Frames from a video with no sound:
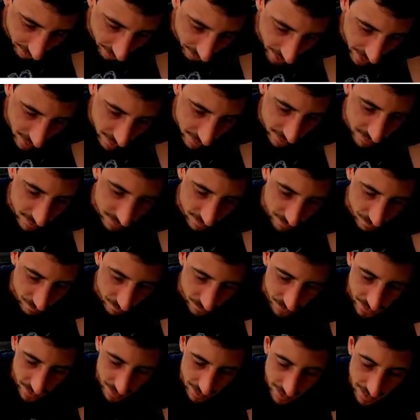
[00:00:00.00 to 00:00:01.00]
FL.
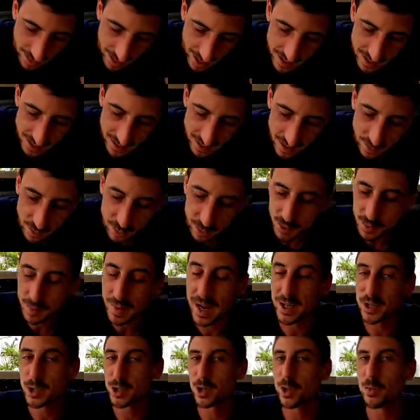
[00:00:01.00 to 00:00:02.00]
Guys, single
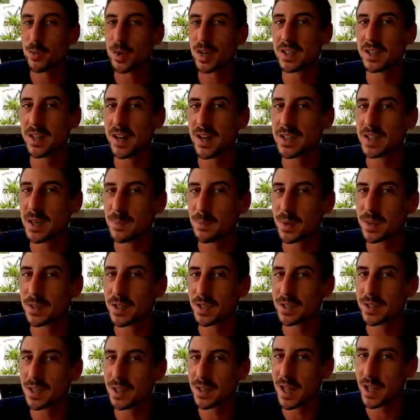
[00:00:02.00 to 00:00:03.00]
smash. You know what it does? It
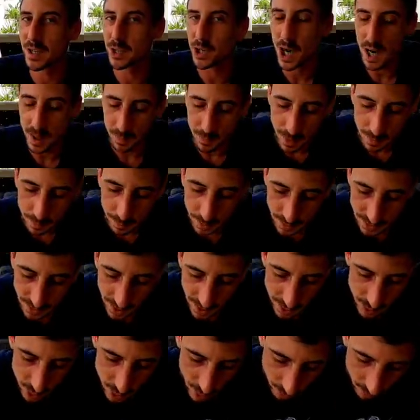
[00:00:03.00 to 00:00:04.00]
puts us in that jackpot
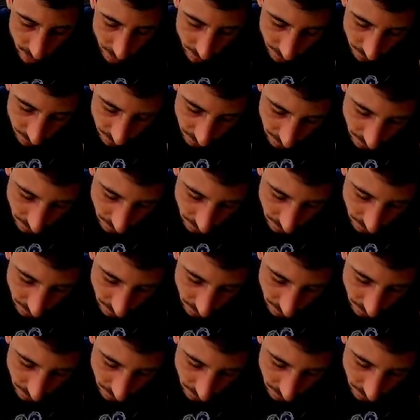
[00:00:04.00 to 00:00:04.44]
potential.